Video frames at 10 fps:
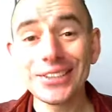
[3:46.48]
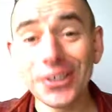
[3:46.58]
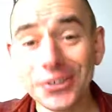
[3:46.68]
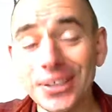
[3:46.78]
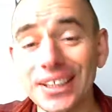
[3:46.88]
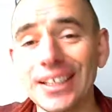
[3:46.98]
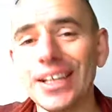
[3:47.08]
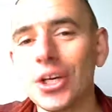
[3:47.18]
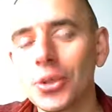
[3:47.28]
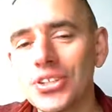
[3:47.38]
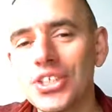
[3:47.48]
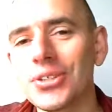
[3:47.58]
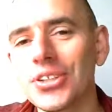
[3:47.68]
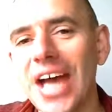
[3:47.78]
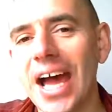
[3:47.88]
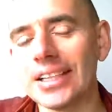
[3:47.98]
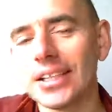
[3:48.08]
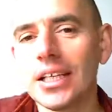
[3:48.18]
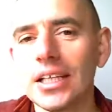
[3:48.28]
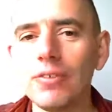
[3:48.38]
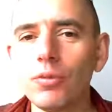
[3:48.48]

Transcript: it's not really. Consider that.